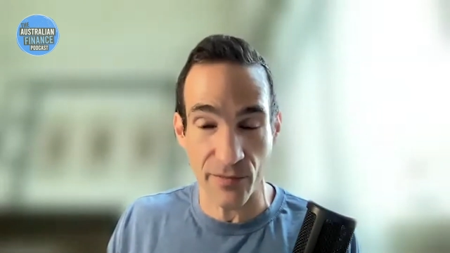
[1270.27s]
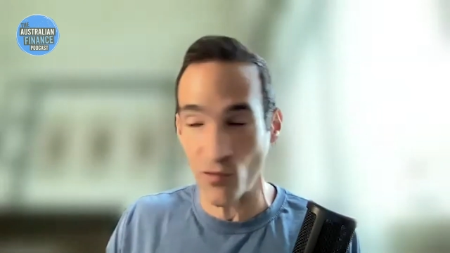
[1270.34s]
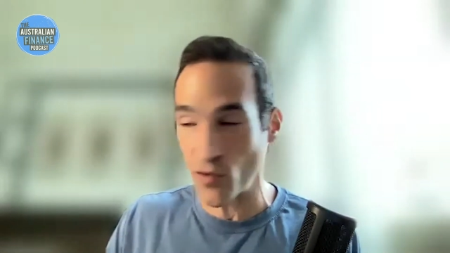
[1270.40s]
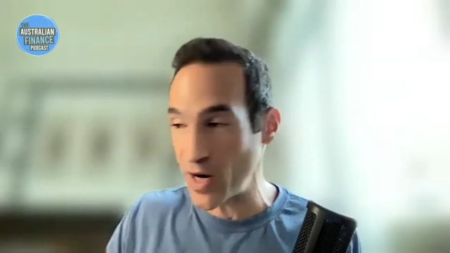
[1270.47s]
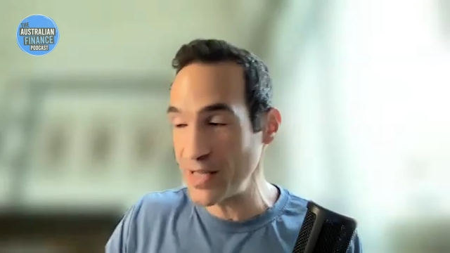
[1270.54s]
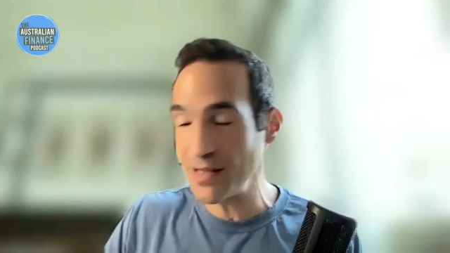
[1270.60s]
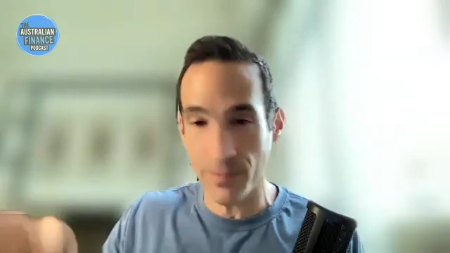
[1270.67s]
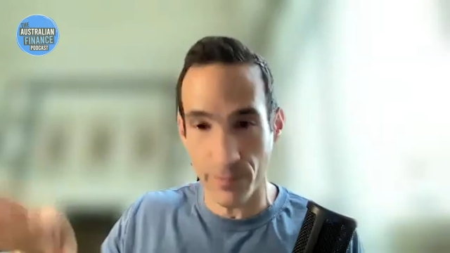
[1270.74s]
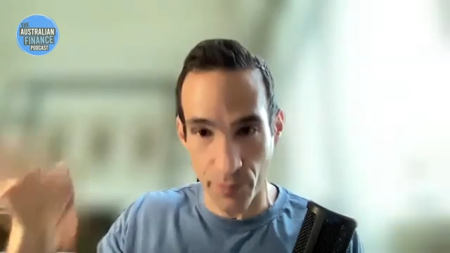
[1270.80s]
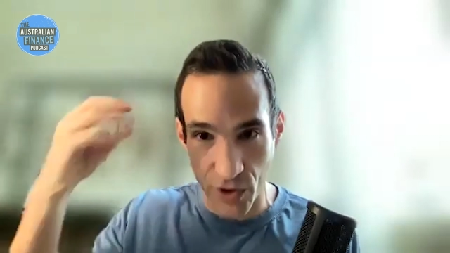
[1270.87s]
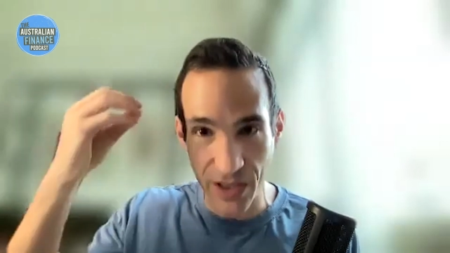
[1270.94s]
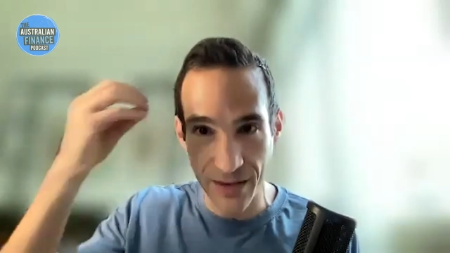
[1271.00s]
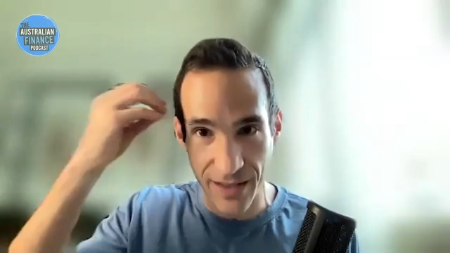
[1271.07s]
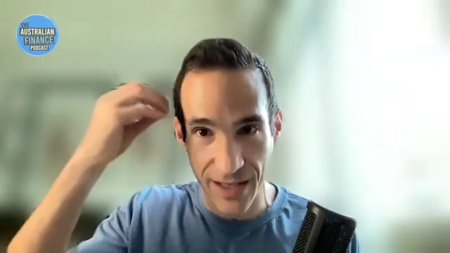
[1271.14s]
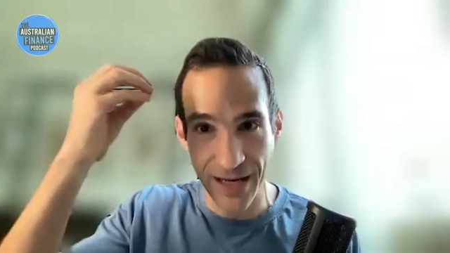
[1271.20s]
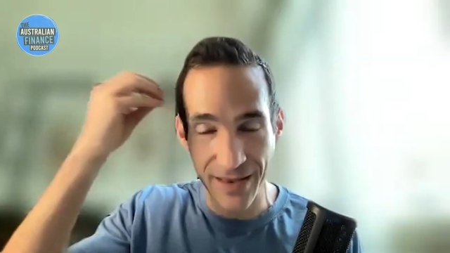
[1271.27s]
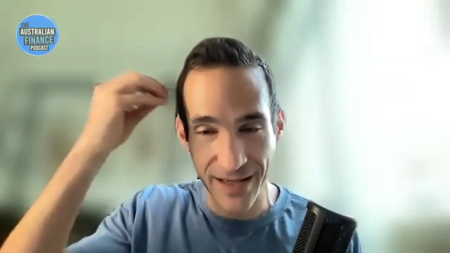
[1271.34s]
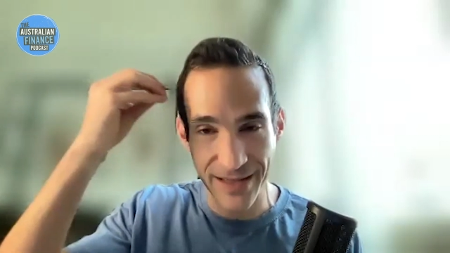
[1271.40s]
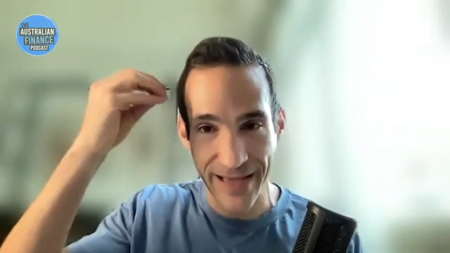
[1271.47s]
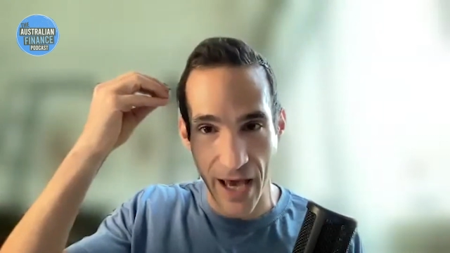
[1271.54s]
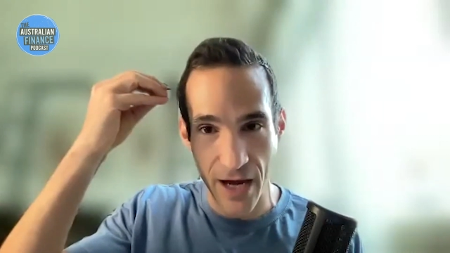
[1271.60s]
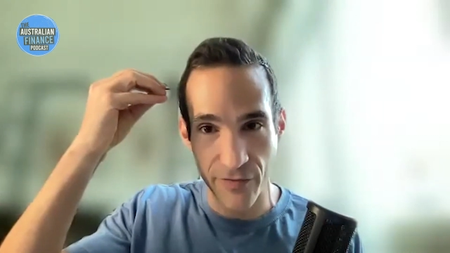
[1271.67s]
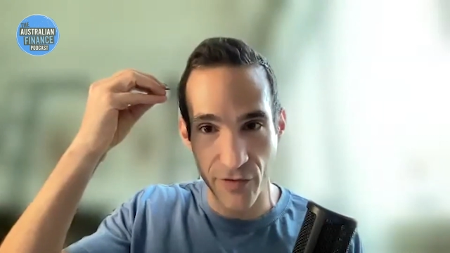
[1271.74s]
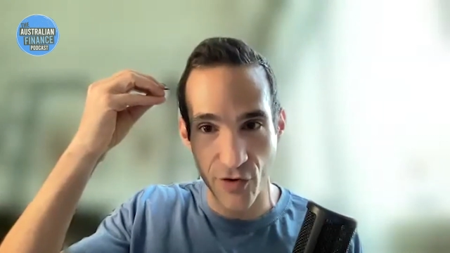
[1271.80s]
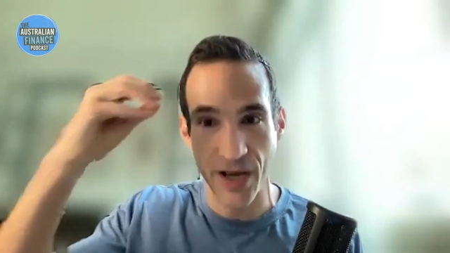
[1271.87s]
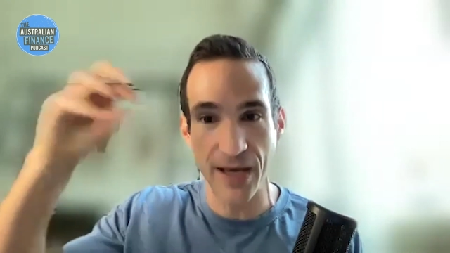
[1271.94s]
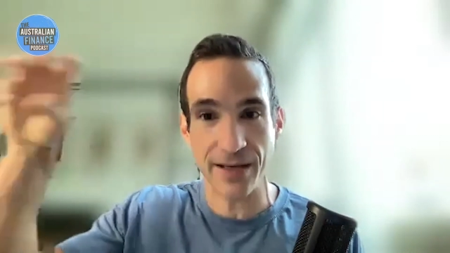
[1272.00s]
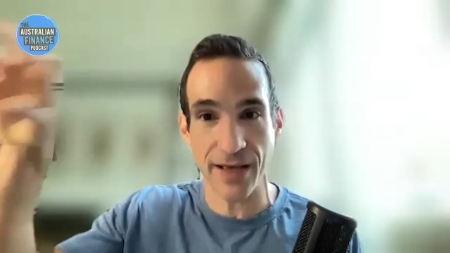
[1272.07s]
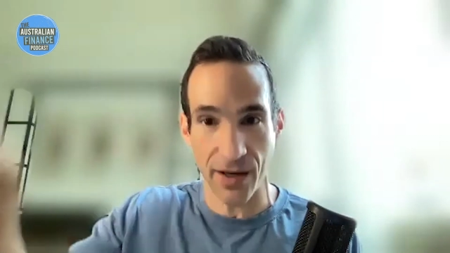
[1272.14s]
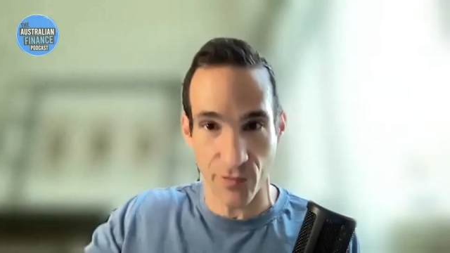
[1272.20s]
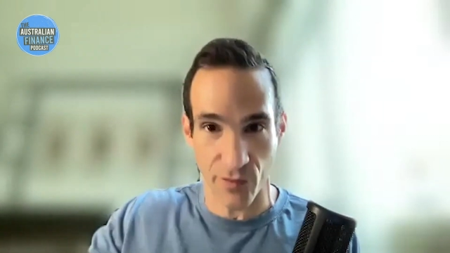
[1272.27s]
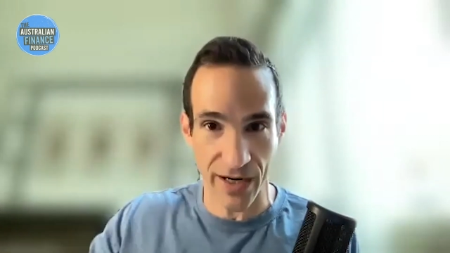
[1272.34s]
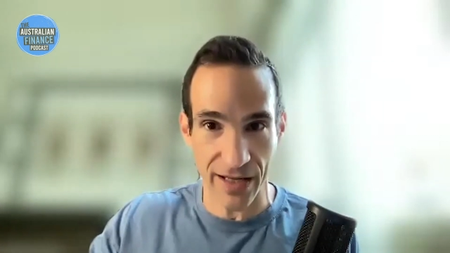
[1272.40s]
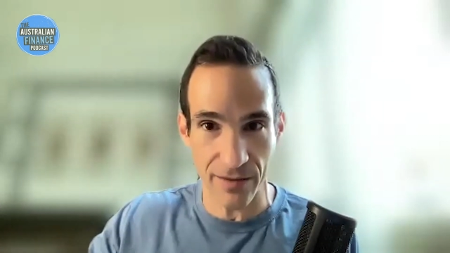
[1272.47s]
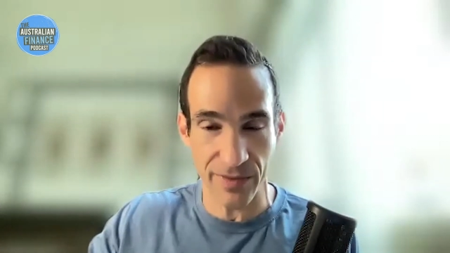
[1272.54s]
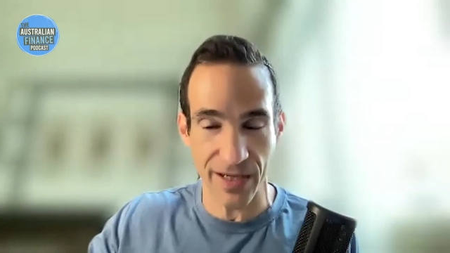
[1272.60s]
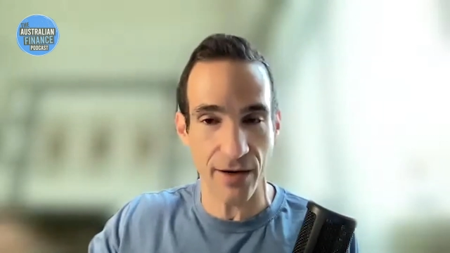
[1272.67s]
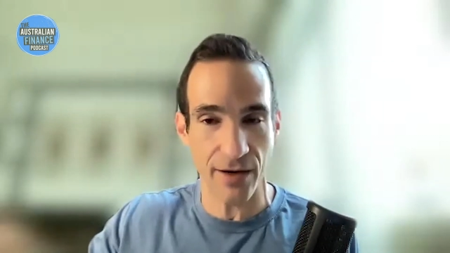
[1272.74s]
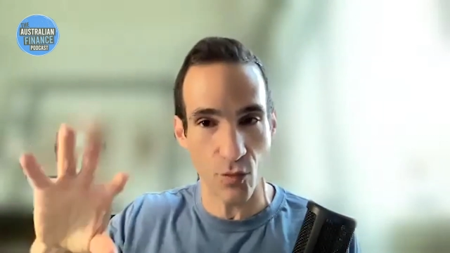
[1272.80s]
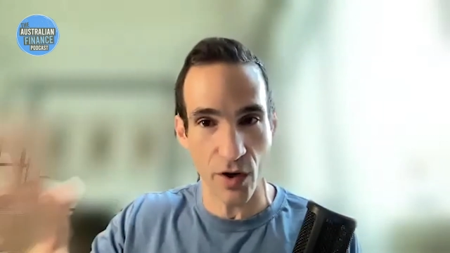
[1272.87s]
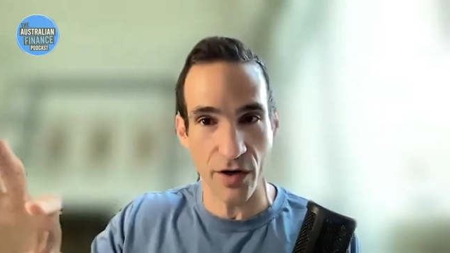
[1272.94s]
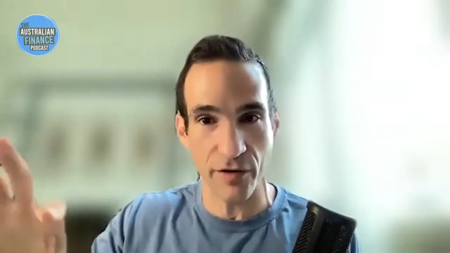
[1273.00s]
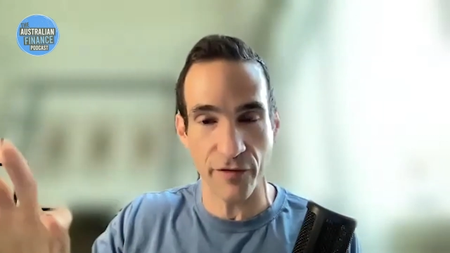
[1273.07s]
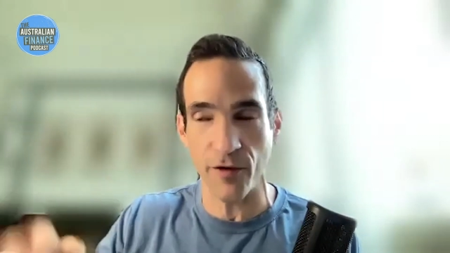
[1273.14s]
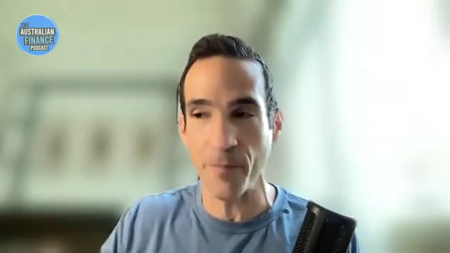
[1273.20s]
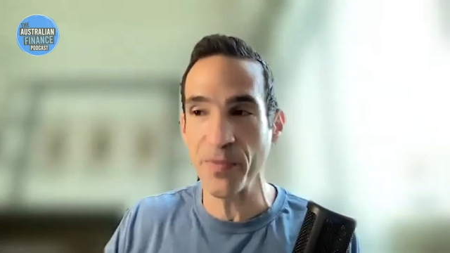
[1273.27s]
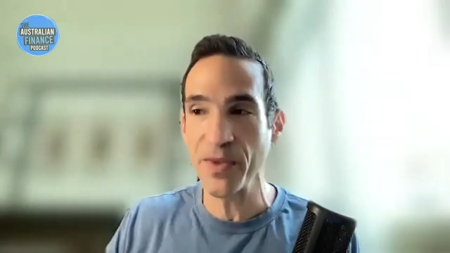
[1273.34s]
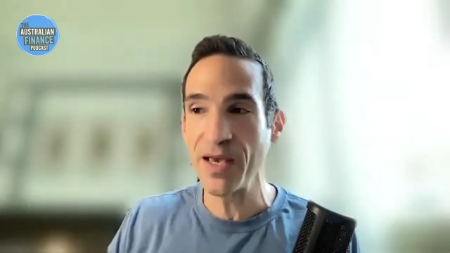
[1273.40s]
Writing, putting, getting things out of your head and writing them down. Wonderful.